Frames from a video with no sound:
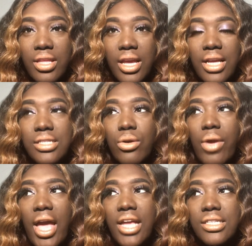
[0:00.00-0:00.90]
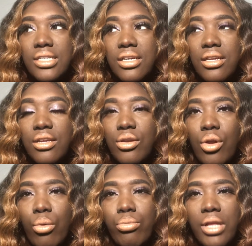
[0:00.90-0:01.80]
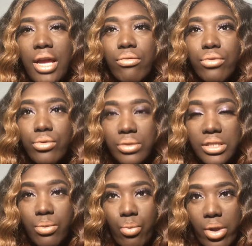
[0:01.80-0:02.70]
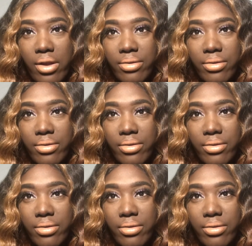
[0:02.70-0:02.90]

It's okay to, plant roots somewhere